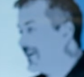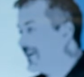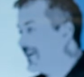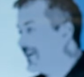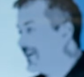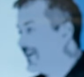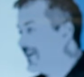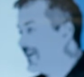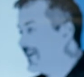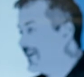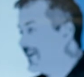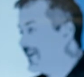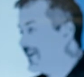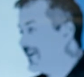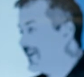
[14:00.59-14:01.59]

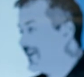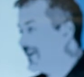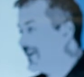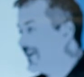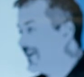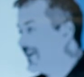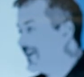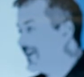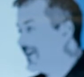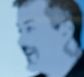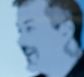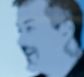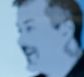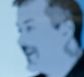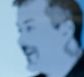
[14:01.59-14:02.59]

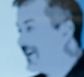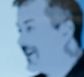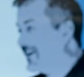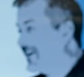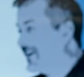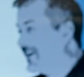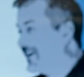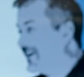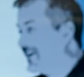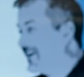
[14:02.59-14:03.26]
The person shown says nothing.